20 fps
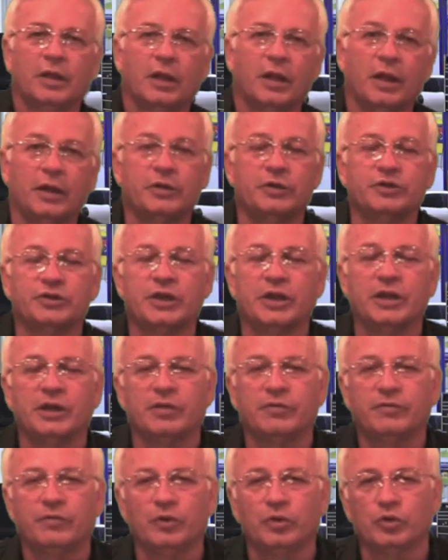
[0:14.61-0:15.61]

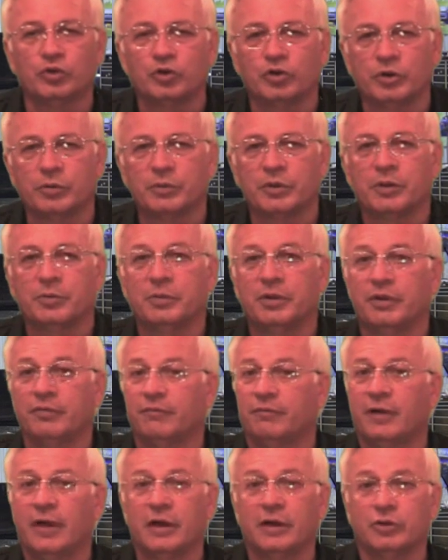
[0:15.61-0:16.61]
Understanding fuel trim can be a
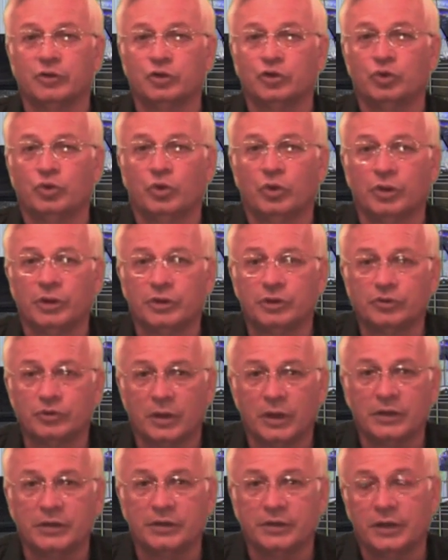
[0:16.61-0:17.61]
vital tool in
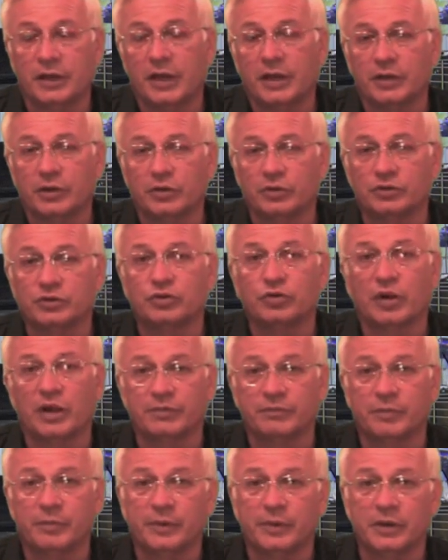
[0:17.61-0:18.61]
trying to diagnose
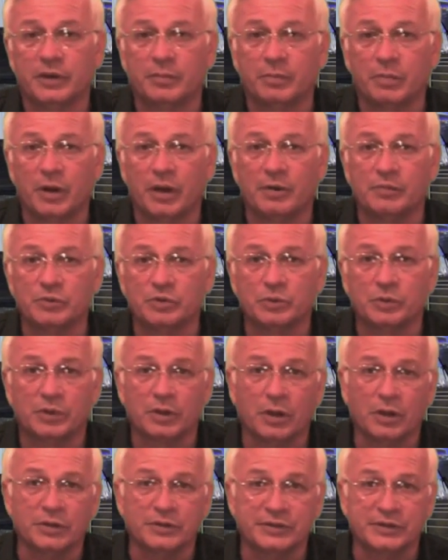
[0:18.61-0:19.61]
drivability problems with
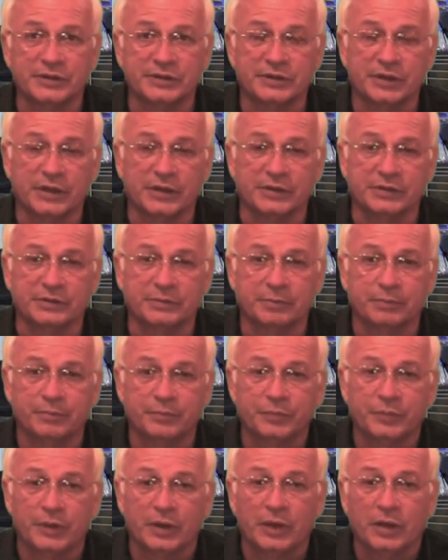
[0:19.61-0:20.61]
cars these days.
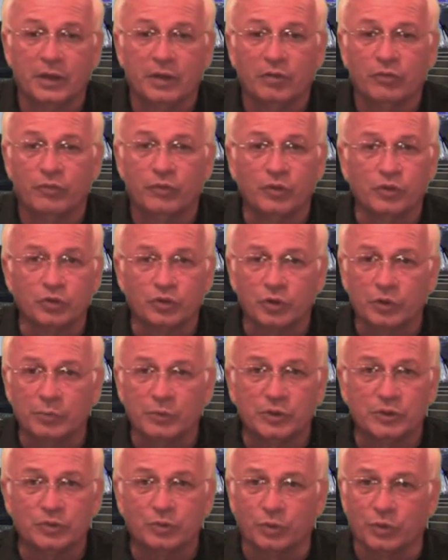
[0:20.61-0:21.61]
Fuel trim
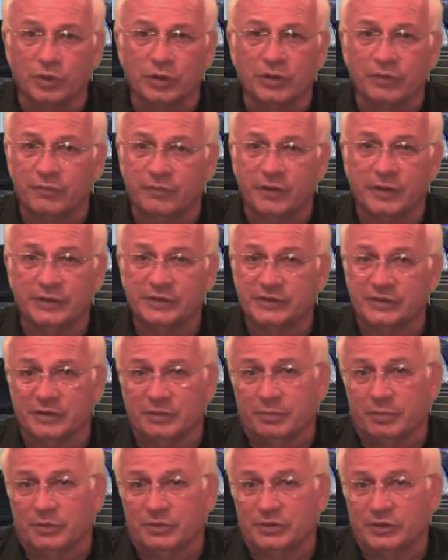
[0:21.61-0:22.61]
is really a very
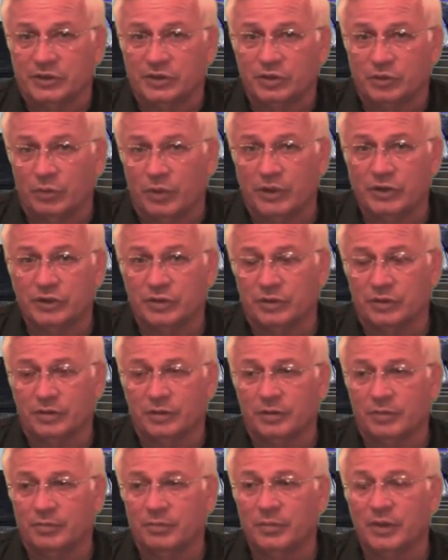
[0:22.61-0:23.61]
simple situation,
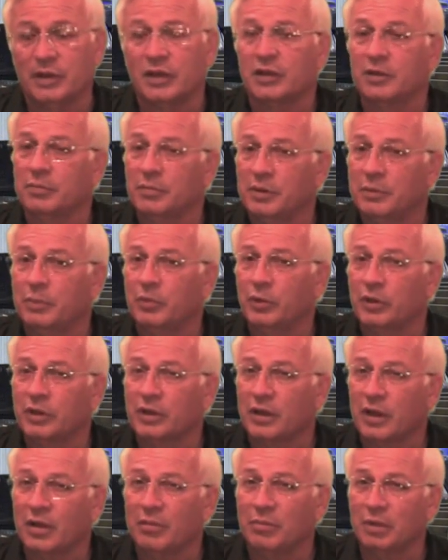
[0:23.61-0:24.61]
but it can be pretty
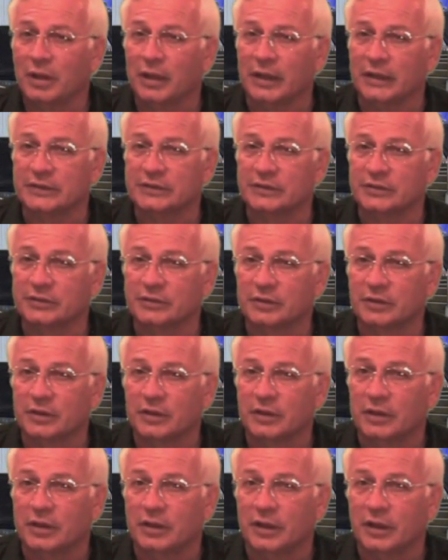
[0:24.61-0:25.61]
complex
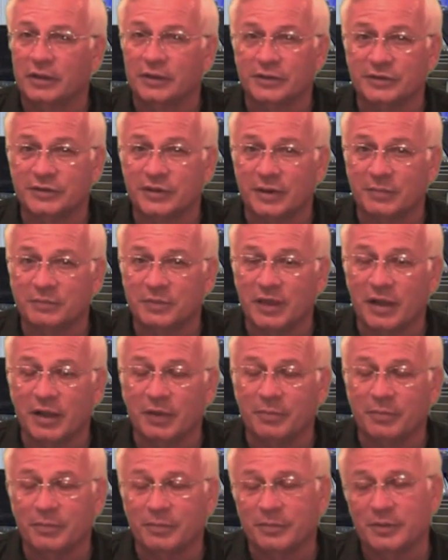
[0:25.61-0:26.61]
at the same time.
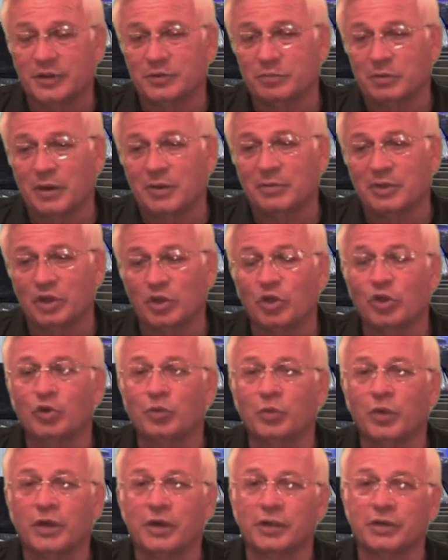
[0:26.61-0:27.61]
That's probably a good
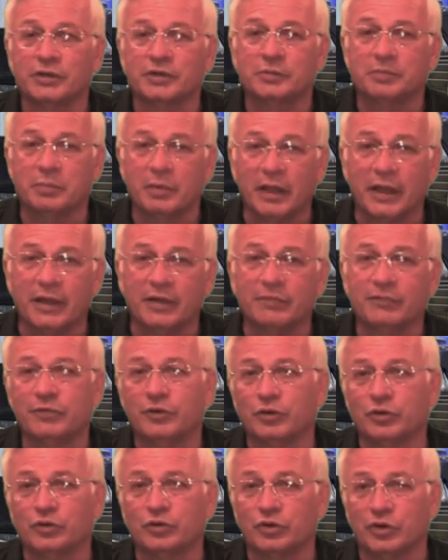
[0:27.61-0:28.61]
way to explain
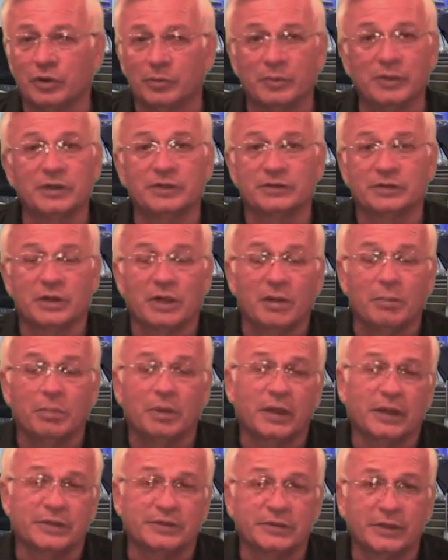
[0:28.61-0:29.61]
fuel trim. It's
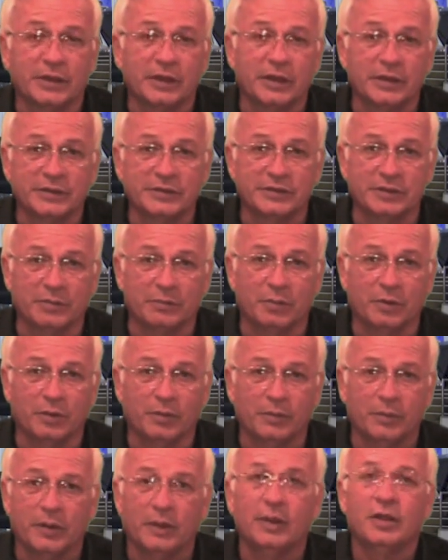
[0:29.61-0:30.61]
complex and really
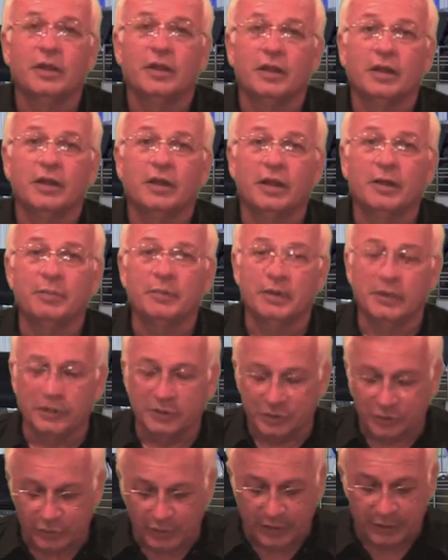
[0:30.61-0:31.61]
simple. Let me
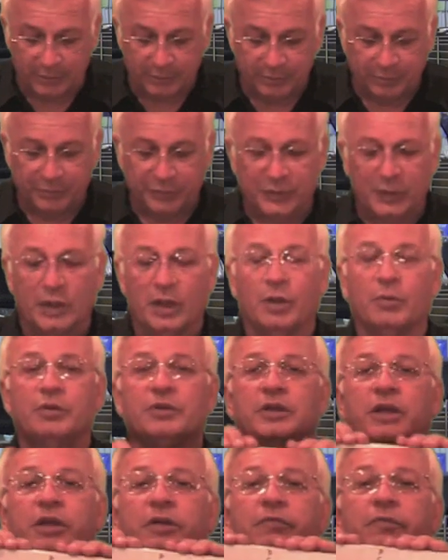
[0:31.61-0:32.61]
illustrate. I want
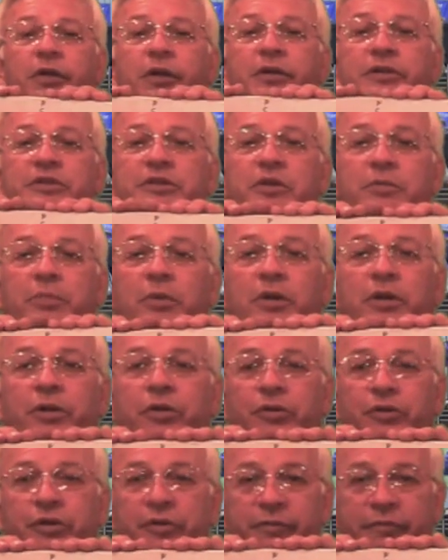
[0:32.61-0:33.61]
to take a very simple
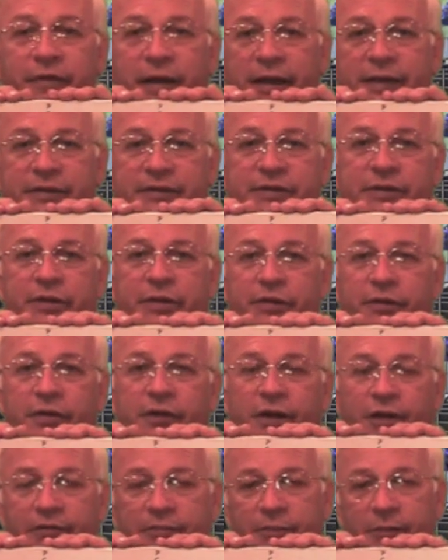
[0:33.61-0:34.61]
little device here that
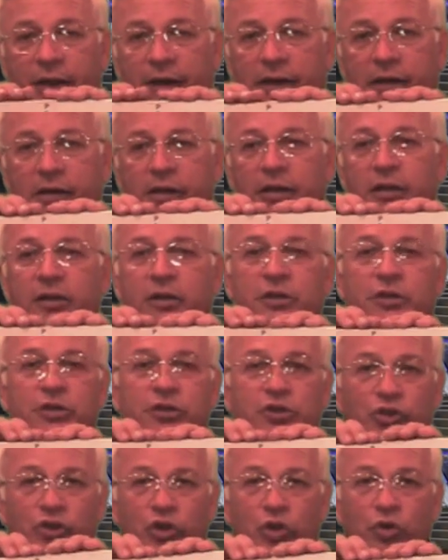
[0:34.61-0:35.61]
I've made to
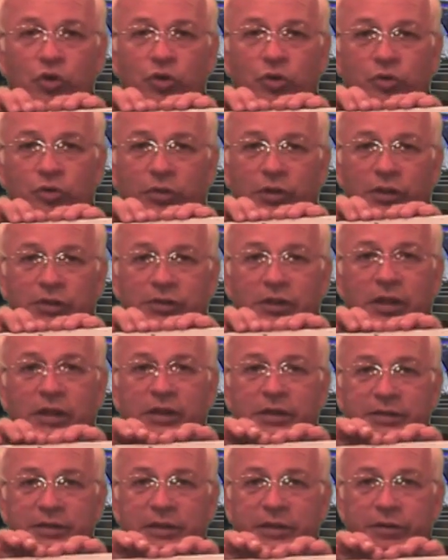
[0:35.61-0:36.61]
show you it's like
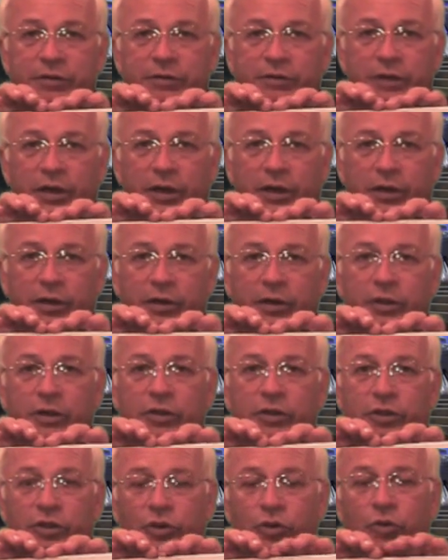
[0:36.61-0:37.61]
a teeter-totter.
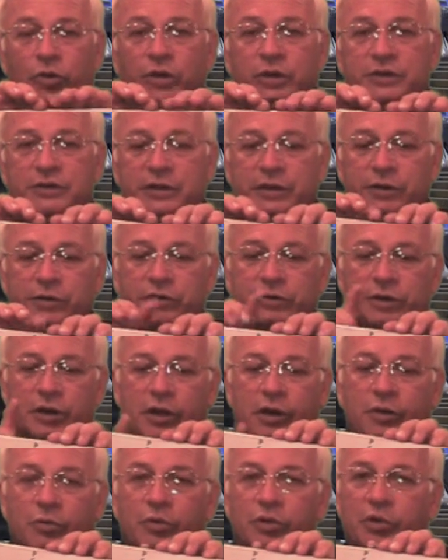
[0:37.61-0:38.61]
You know, in a
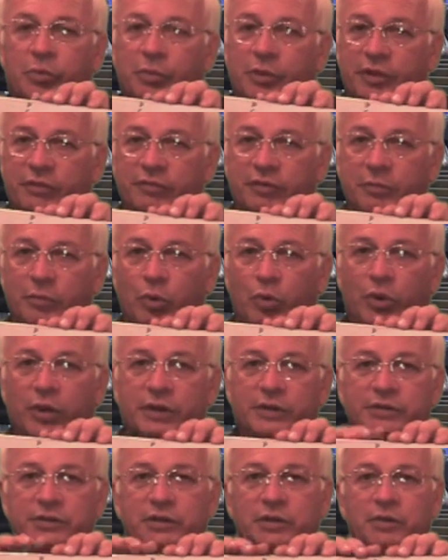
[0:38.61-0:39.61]
teeter-totter where the pivot point
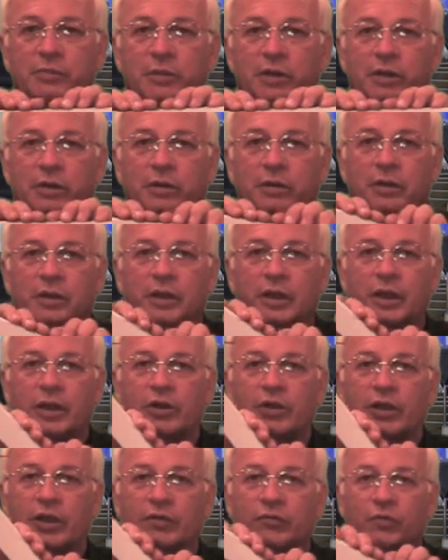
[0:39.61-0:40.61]
is in the middle and
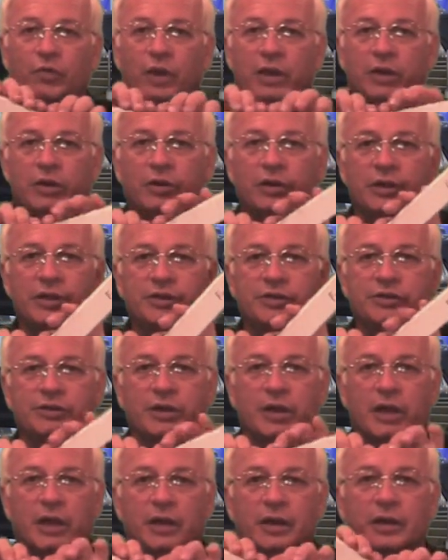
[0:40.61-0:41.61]
you have weight on each
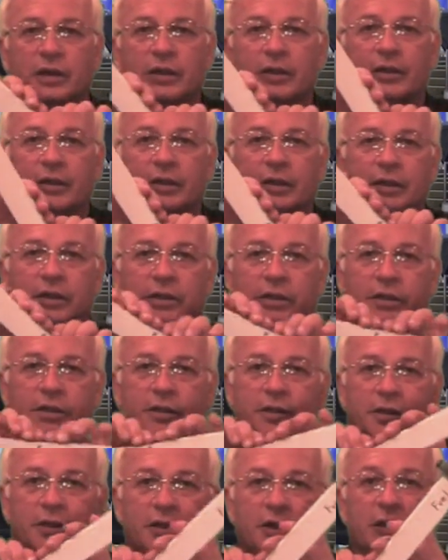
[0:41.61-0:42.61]
side,
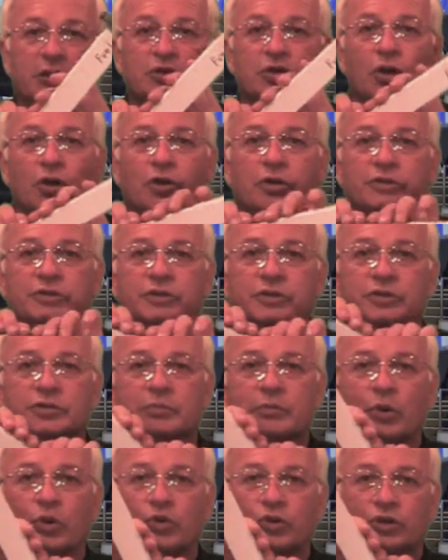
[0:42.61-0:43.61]
as long as there's
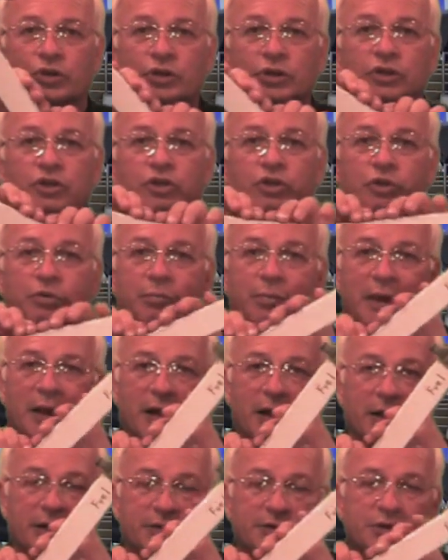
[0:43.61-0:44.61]
motion, it should
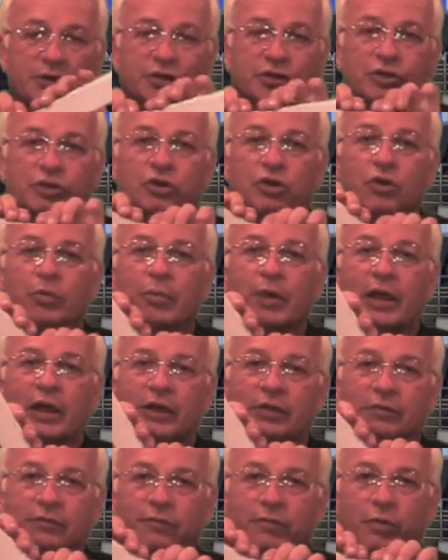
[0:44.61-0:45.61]
balance. It should go back
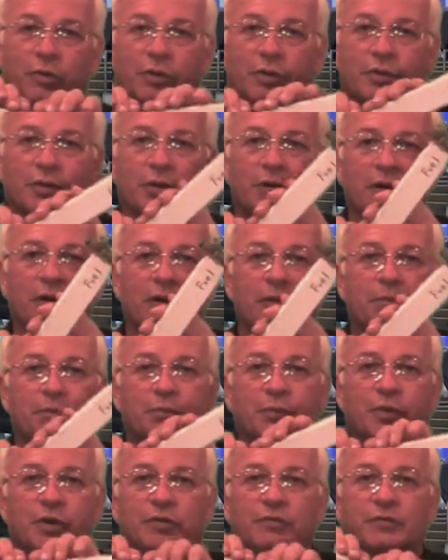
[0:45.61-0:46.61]
and forth.
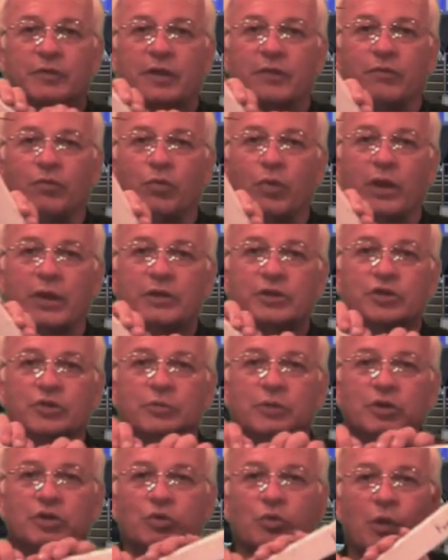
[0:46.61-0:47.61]
But if you have way too
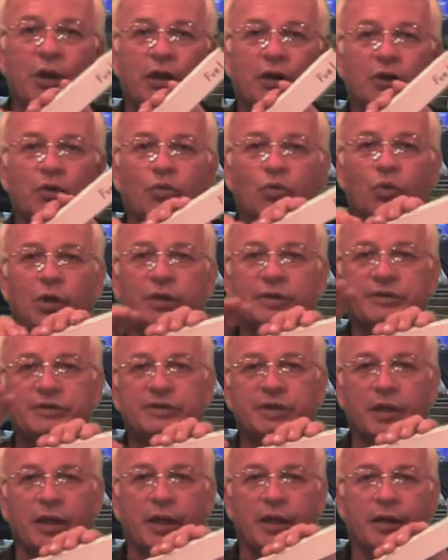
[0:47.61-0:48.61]
much weight on one
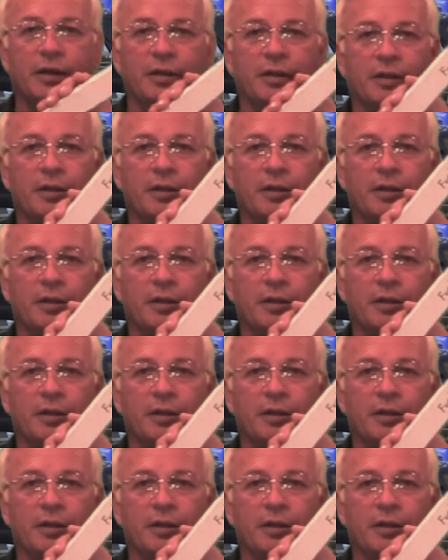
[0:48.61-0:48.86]
side,